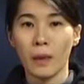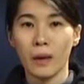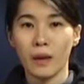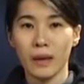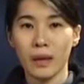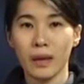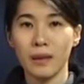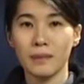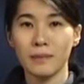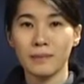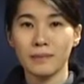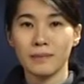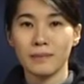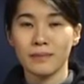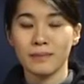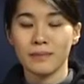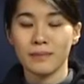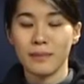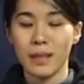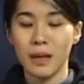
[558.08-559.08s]
okay?
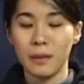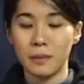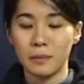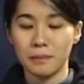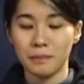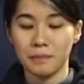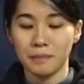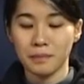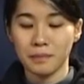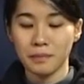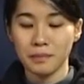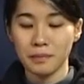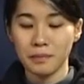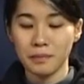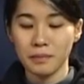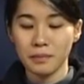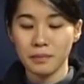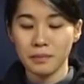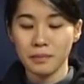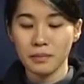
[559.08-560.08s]
Now,
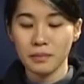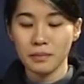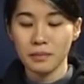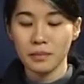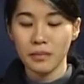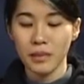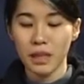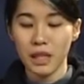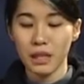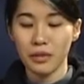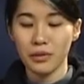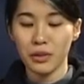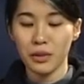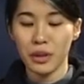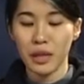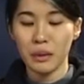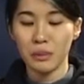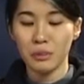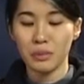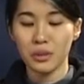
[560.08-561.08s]
if you
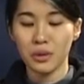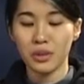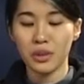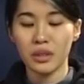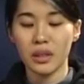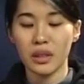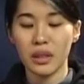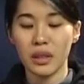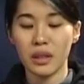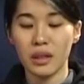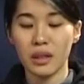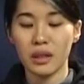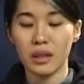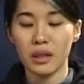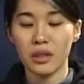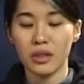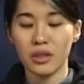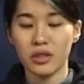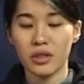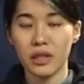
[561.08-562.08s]
can put
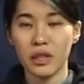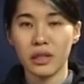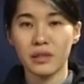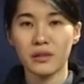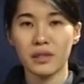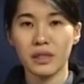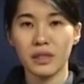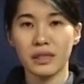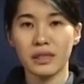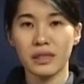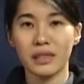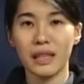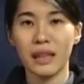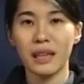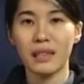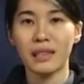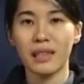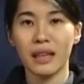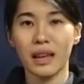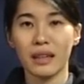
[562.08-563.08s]
yourself
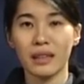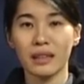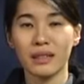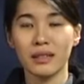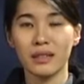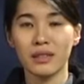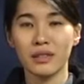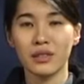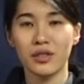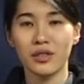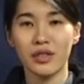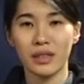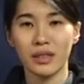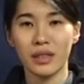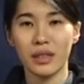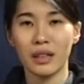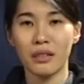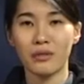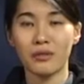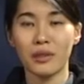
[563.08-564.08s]
standing
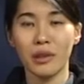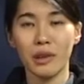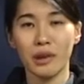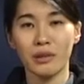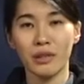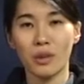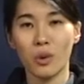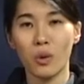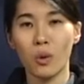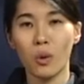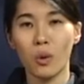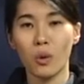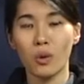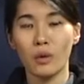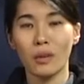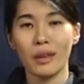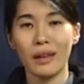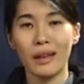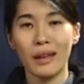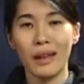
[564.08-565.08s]
just in front of the hall,
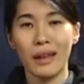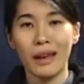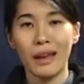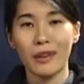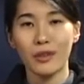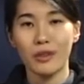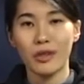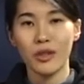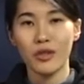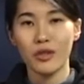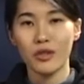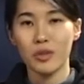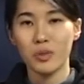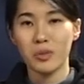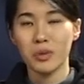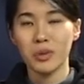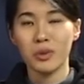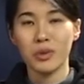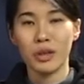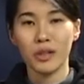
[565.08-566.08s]
and you can just
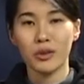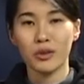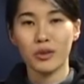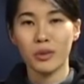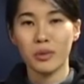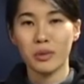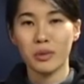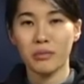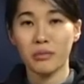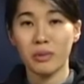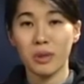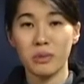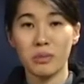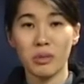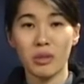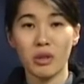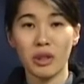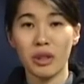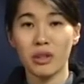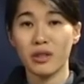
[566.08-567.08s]
put a group of
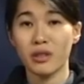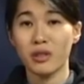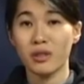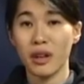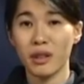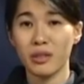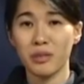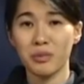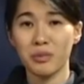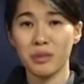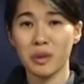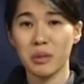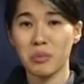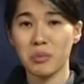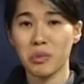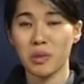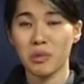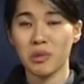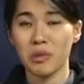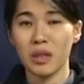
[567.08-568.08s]
people, a crowd of
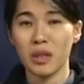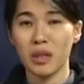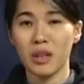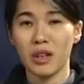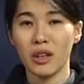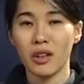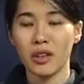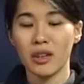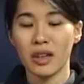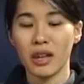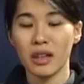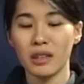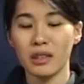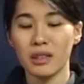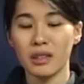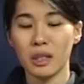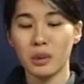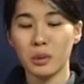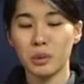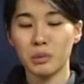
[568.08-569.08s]
people, okay?
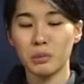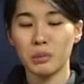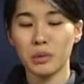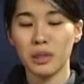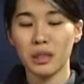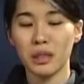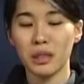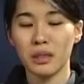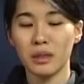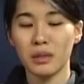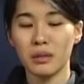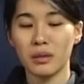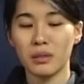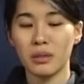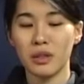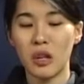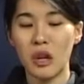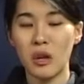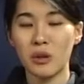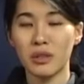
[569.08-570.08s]
They would be
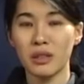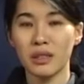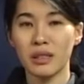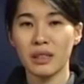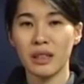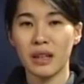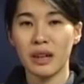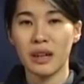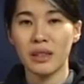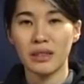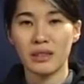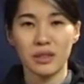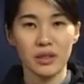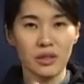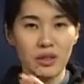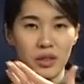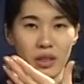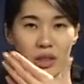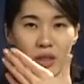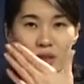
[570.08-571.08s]
closing their eyes,
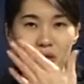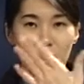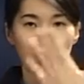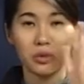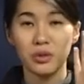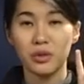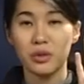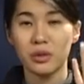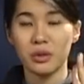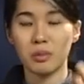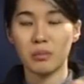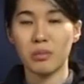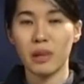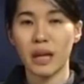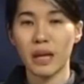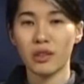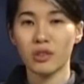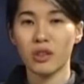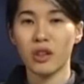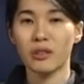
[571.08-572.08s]
okay? Use
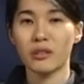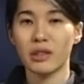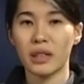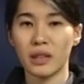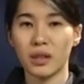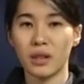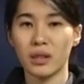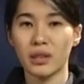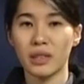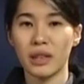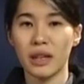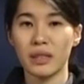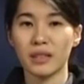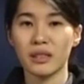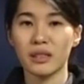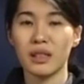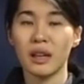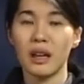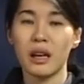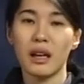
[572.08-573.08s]
black cloth and close your
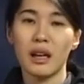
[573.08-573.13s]
eyes.